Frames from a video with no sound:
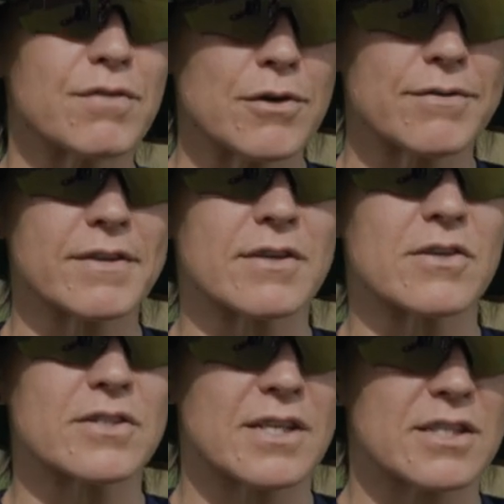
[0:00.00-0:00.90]
few of the
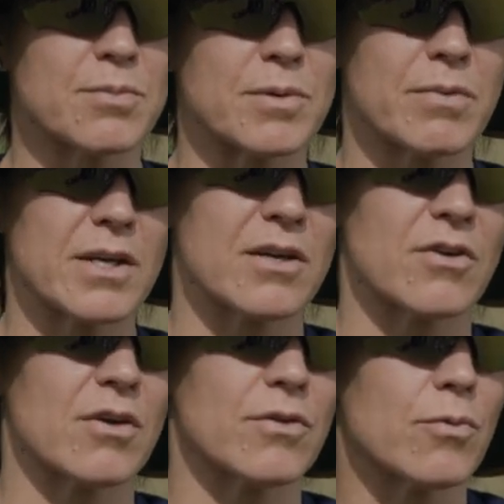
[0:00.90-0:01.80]
girls that's been playing
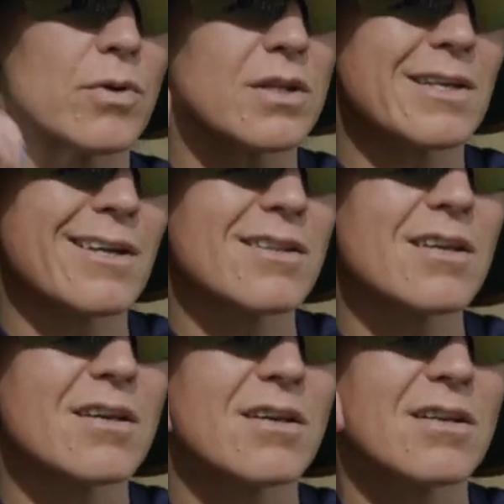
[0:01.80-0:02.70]
around the world, and I
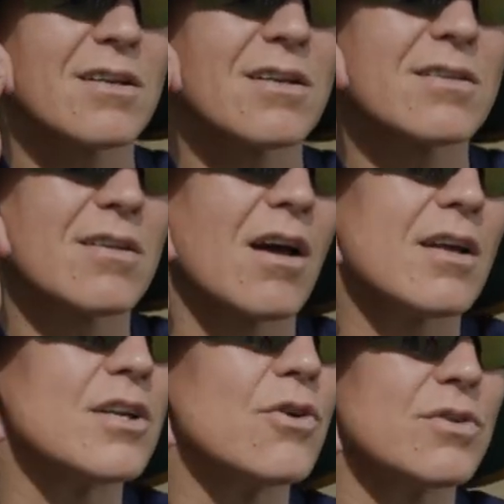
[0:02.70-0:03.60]
think
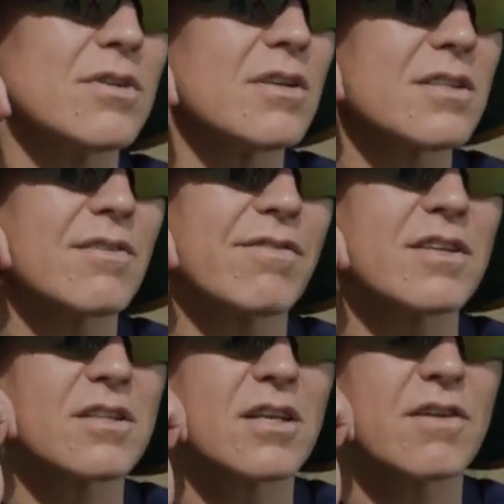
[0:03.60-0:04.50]
I know it
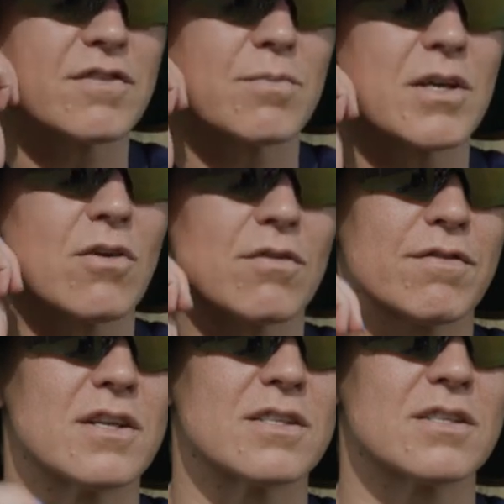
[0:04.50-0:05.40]
definitely gives me
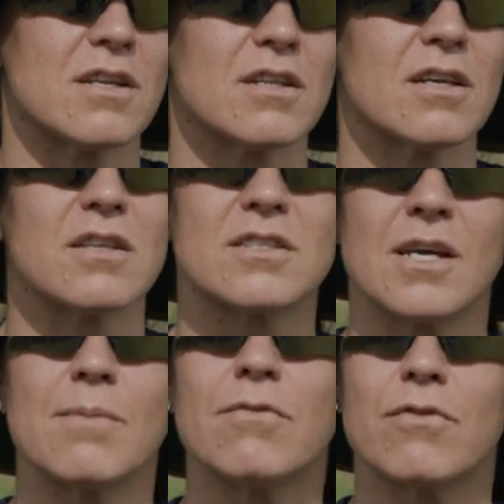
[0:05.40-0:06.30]
confidence, and I think the
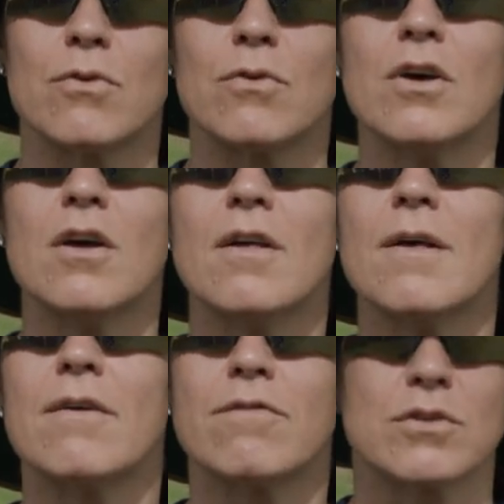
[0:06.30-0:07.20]
same for
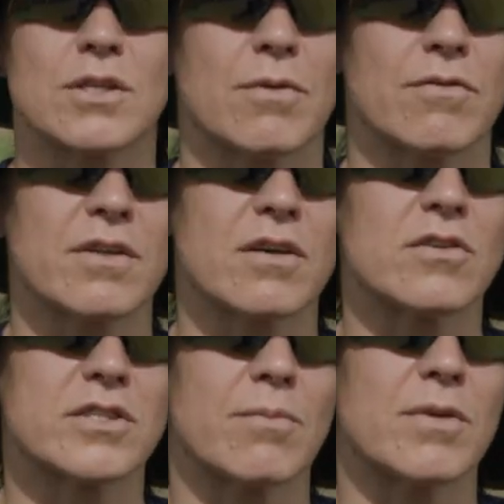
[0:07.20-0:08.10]
some of the
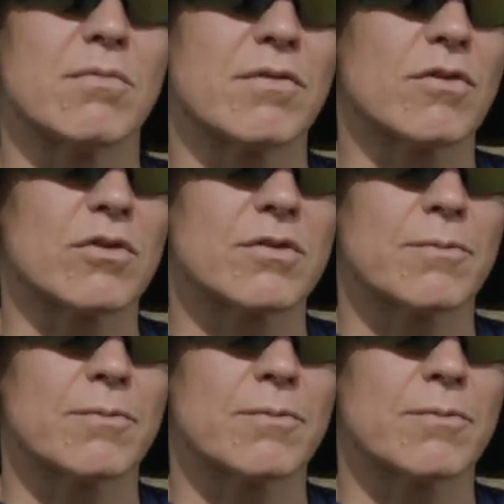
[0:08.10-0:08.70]
girls. I mean, we've got